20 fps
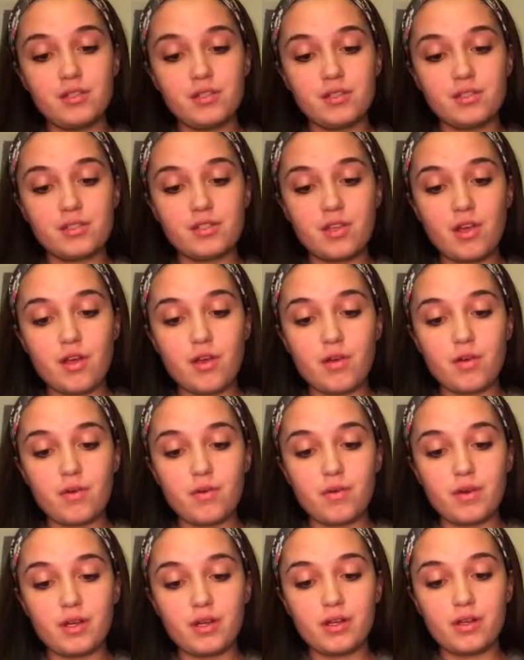
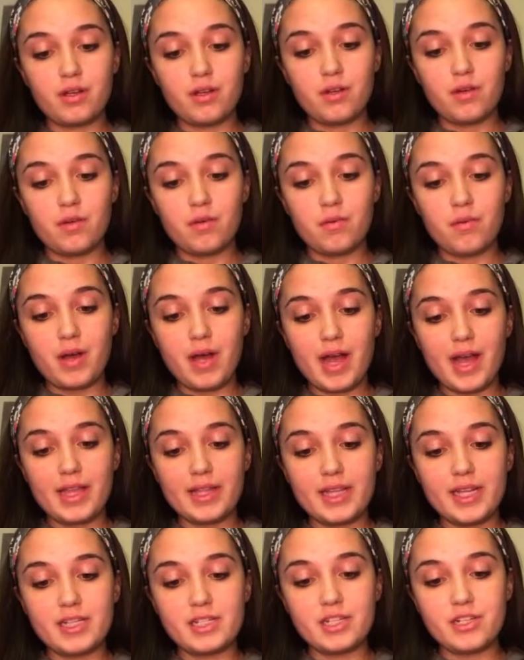So what I
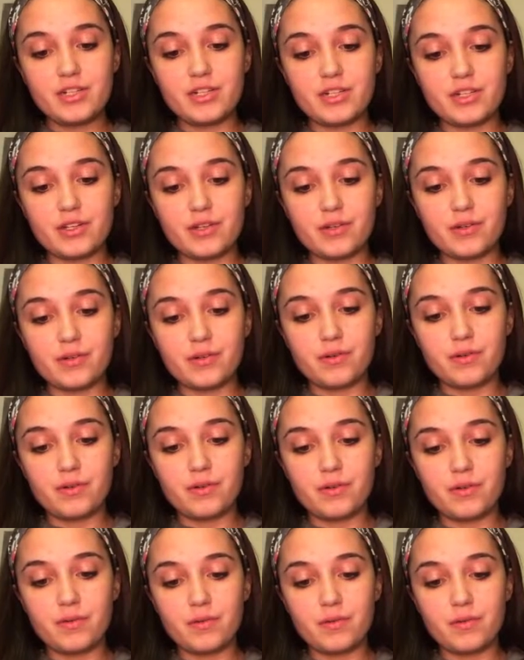like to do